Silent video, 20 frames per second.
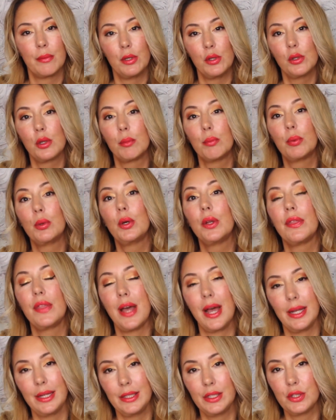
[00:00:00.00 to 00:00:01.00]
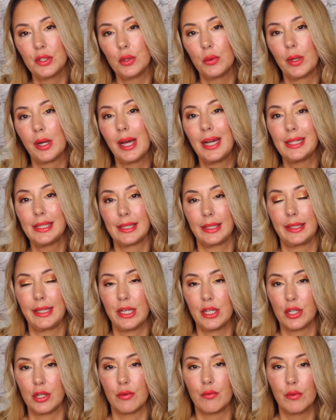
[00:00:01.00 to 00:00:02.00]
and you could put that into an
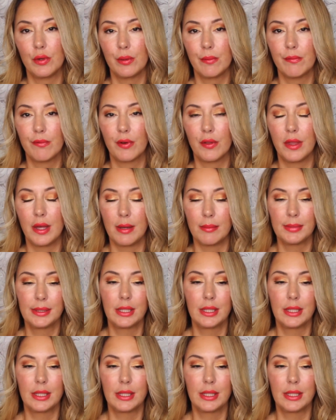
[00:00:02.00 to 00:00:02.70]
isolation room for them.